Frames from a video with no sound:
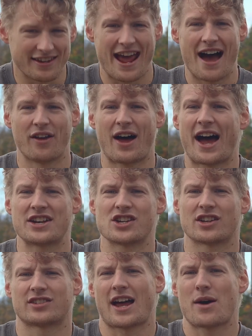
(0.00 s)
down.
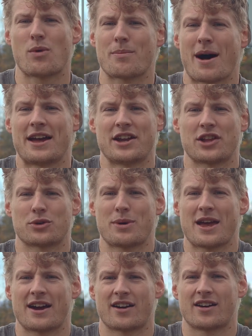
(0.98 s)
I won't buy another
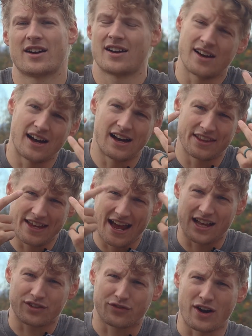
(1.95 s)
pair that
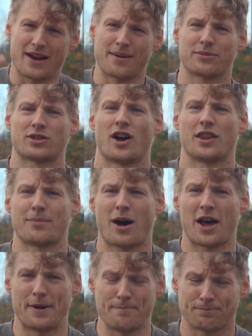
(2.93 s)
has frames on the
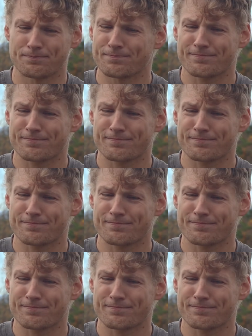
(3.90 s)
bottom.